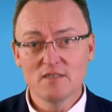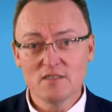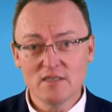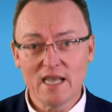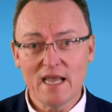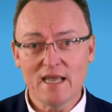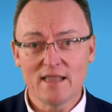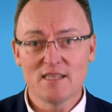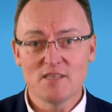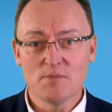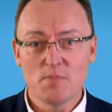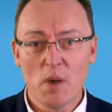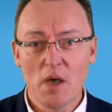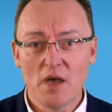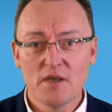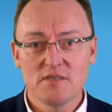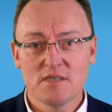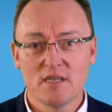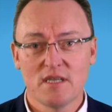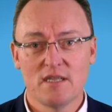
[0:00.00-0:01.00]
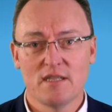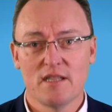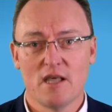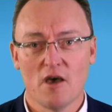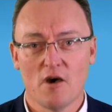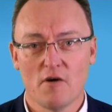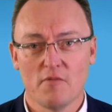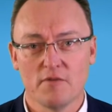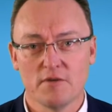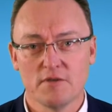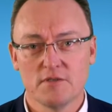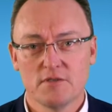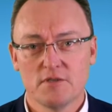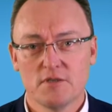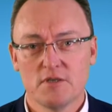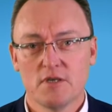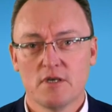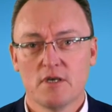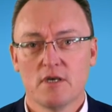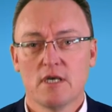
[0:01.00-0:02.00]
to get this person in the office.
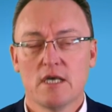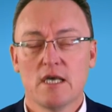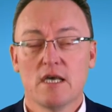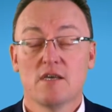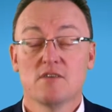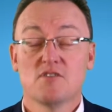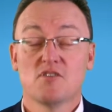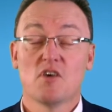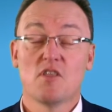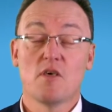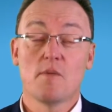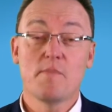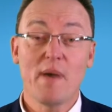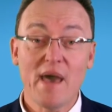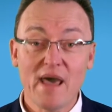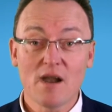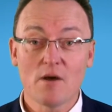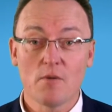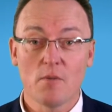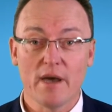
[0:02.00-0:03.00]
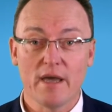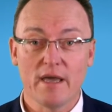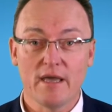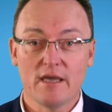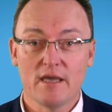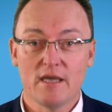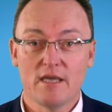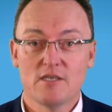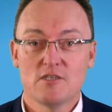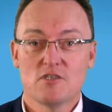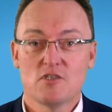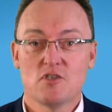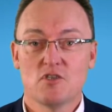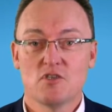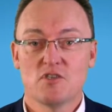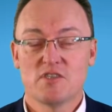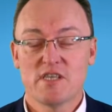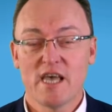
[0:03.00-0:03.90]
So the better way is to